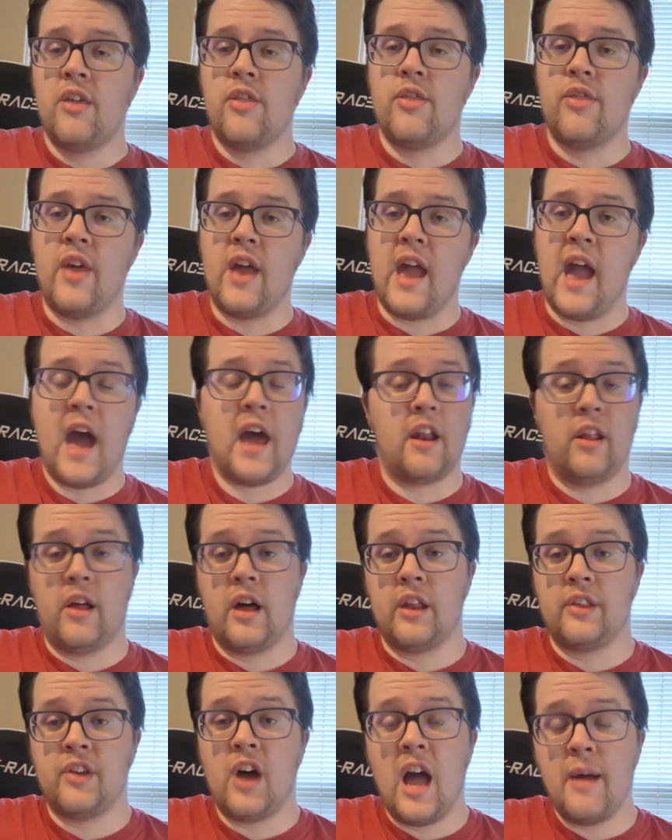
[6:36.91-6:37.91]
They had a
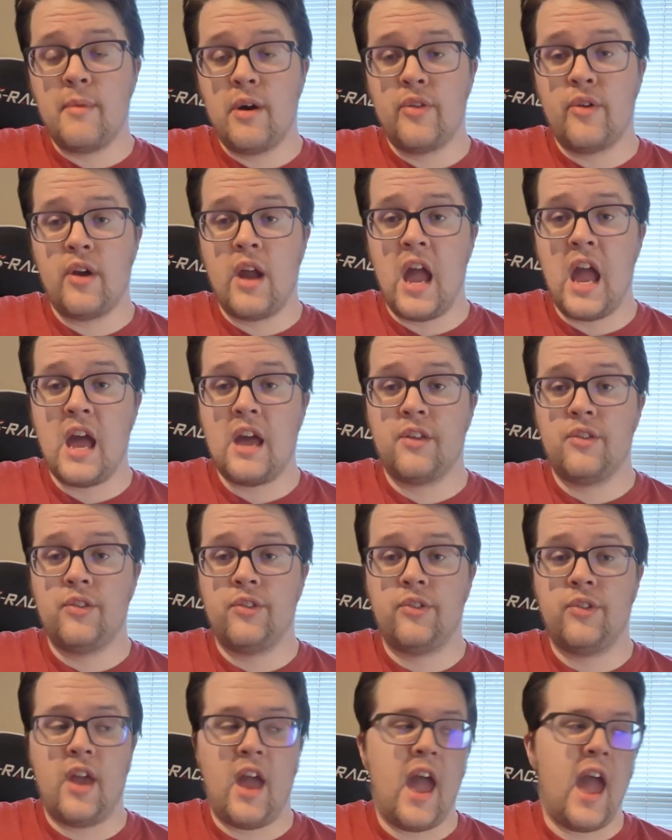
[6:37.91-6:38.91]
lot of time on their
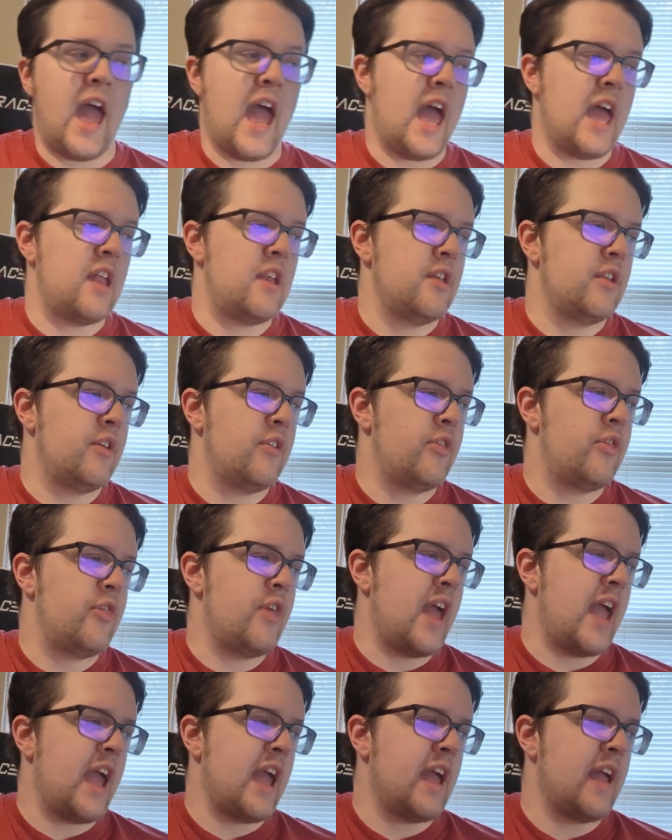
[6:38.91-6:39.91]
hands, and
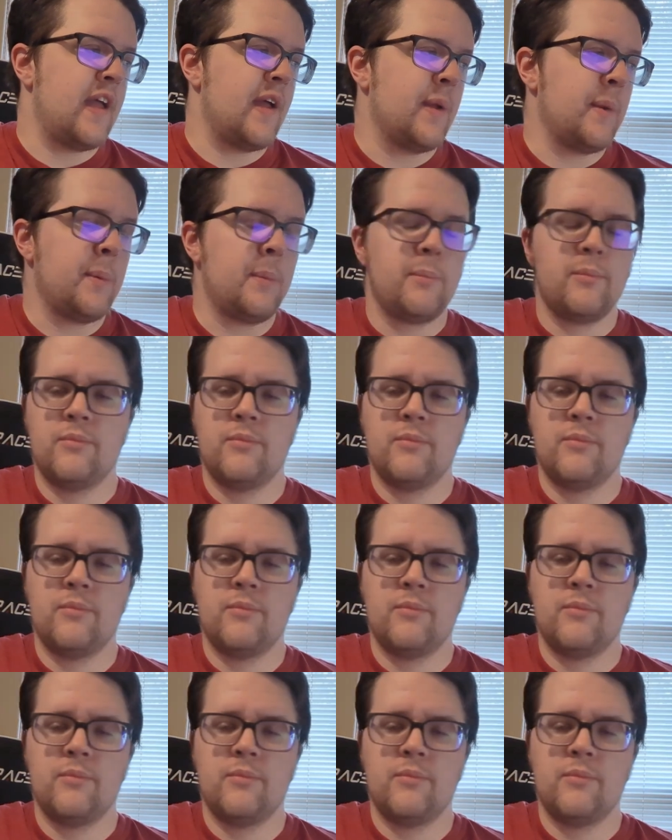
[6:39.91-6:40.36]
they,